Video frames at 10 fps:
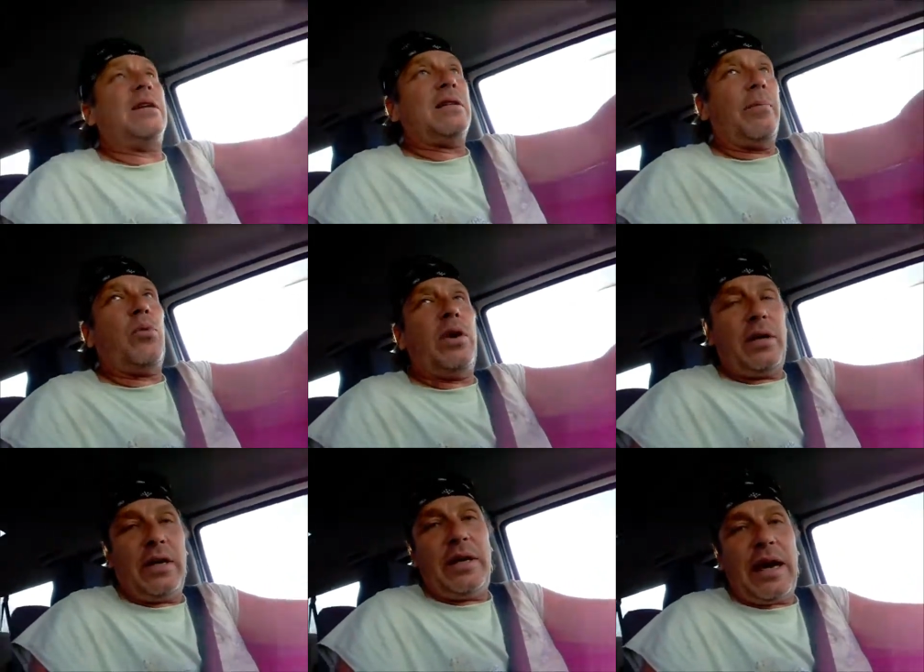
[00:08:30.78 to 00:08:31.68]
I
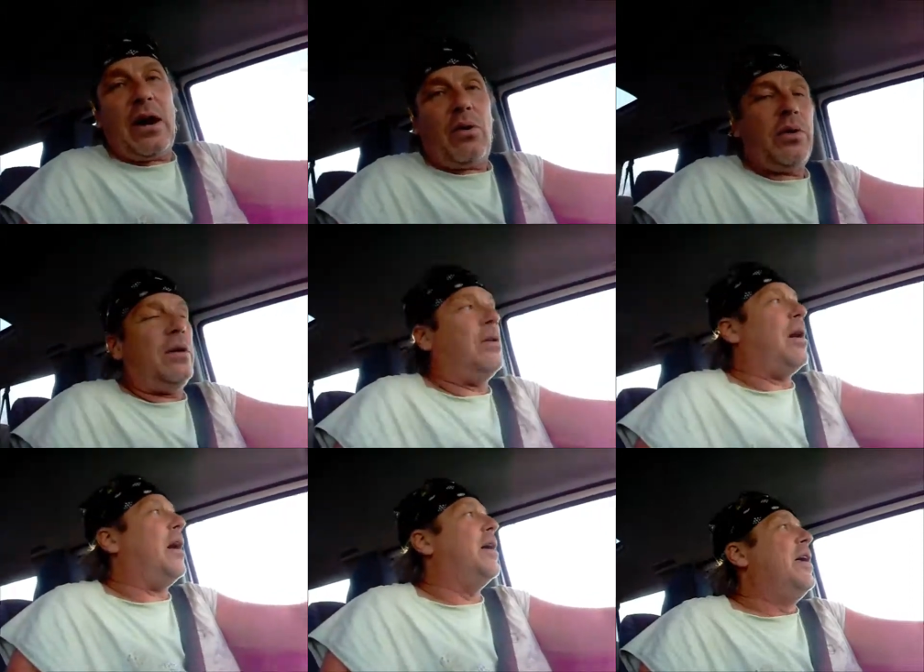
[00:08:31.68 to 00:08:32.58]
pointed it out, and
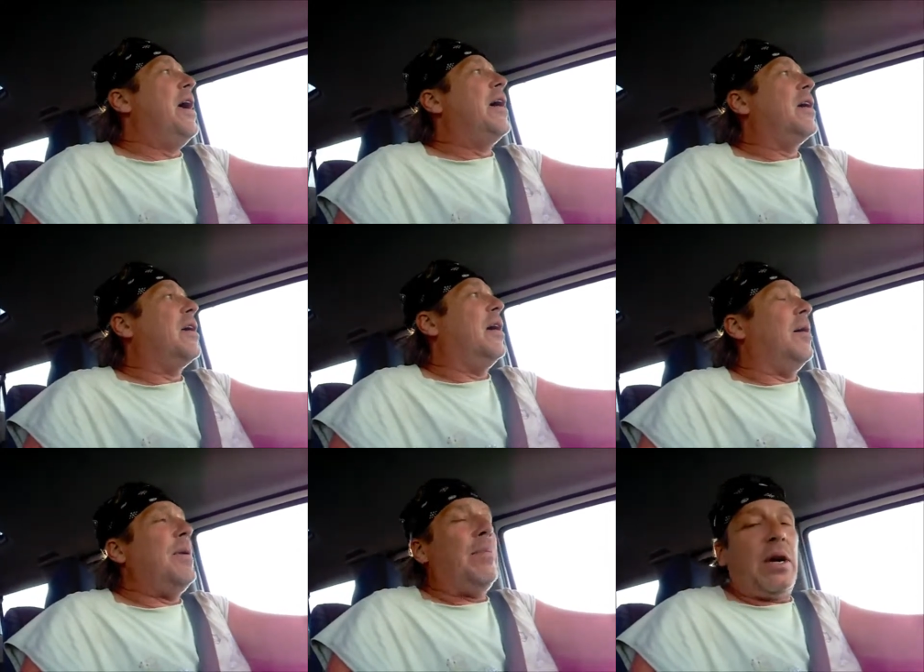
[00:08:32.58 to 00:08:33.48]
uh, uh,
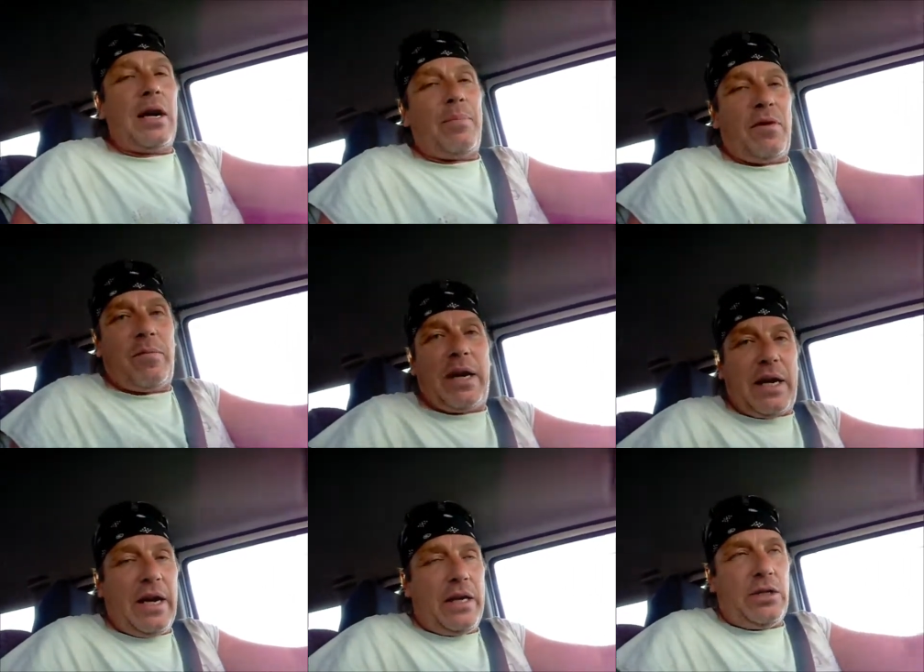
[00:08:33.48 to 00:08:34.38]
maybe a couple of my
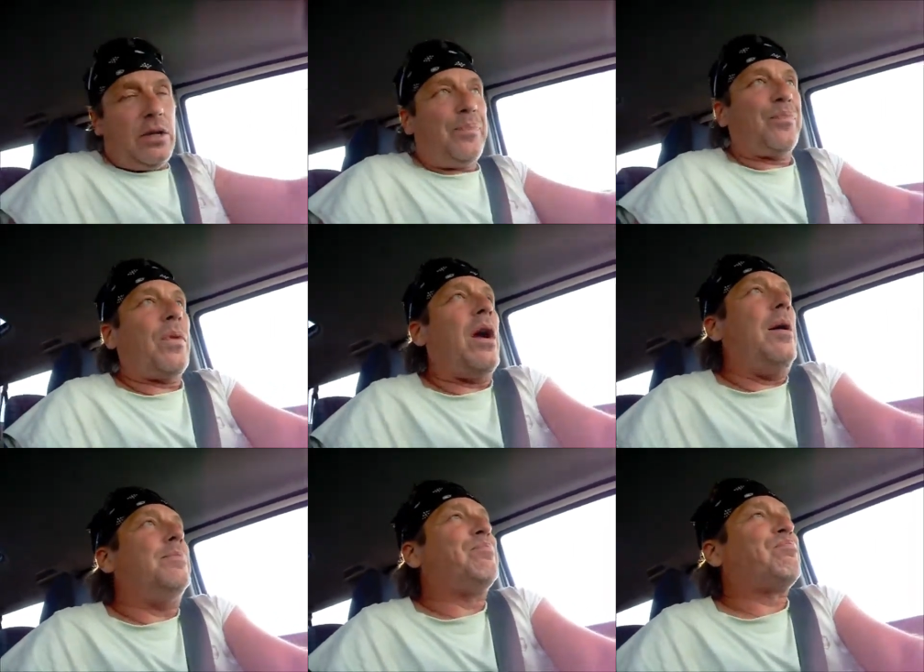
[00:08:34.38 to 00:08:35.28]
kids,
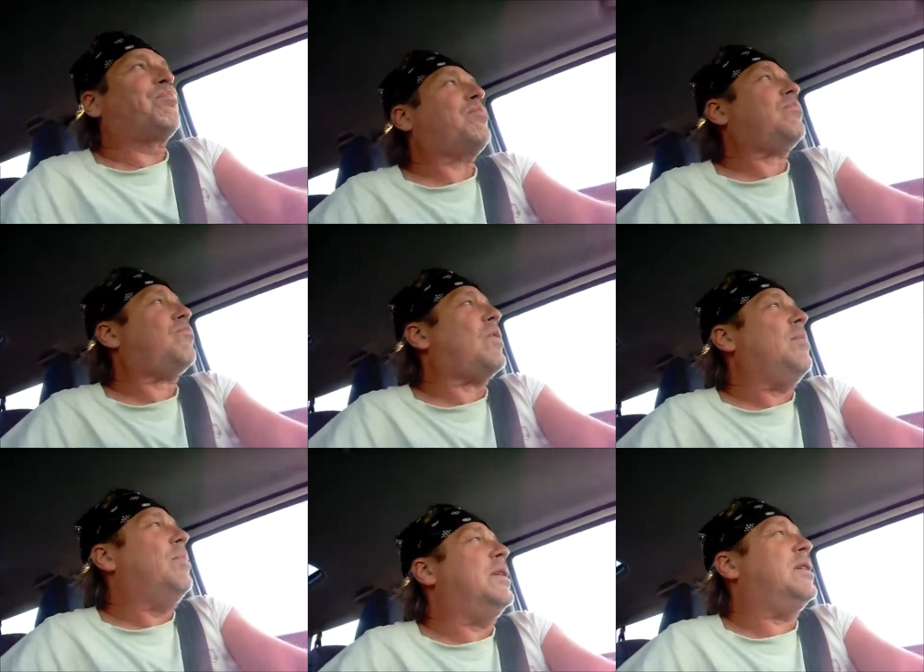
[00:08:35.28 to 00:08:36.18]
um,
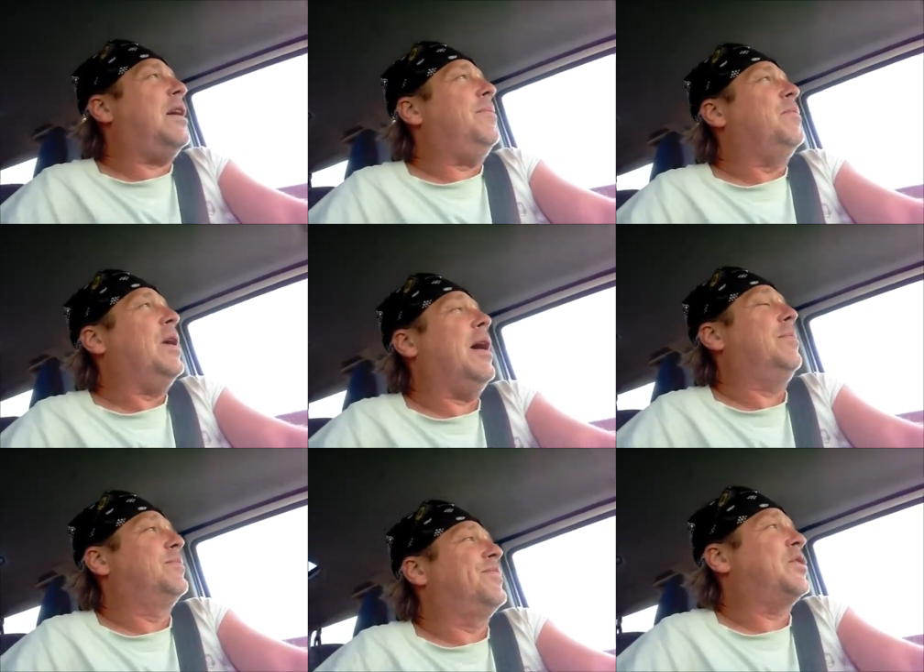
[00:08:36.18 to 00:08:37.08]
but uh, yeah,
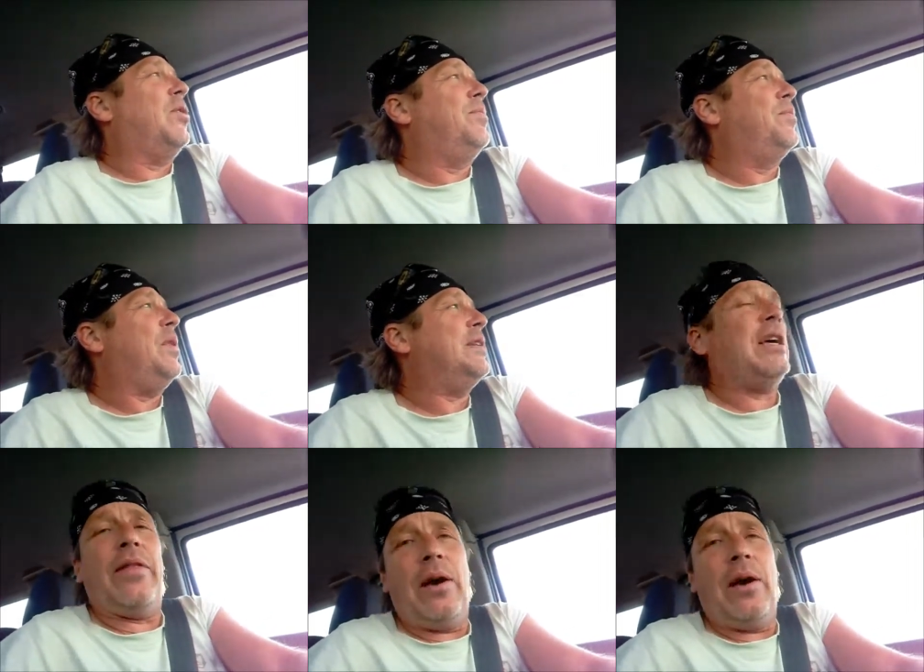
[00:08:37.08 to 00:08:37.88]
so that's how that.